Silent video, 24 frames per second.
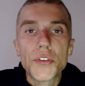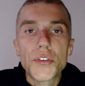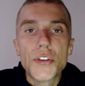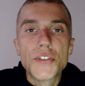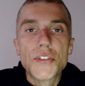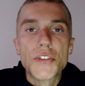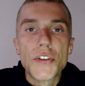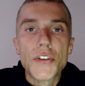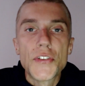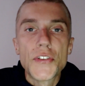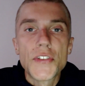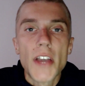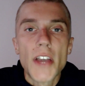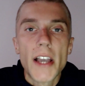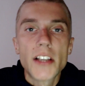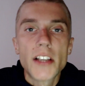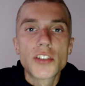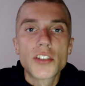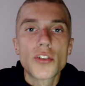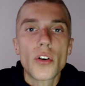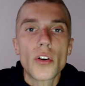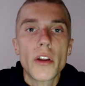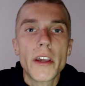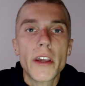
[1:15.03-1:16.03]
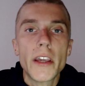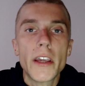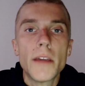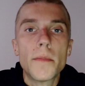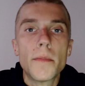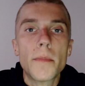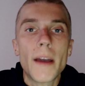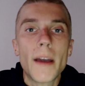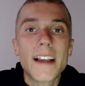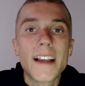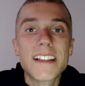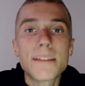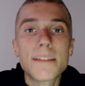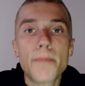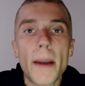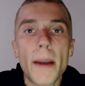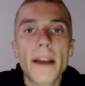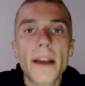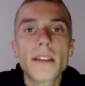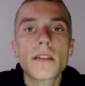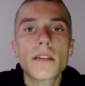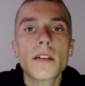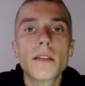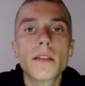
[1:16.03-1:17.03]
this is actually
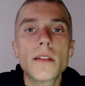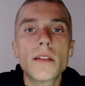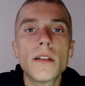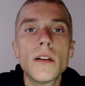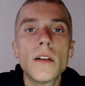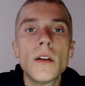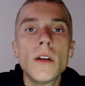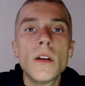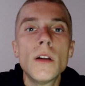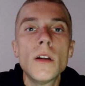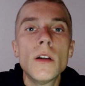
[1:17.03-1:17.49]
expected,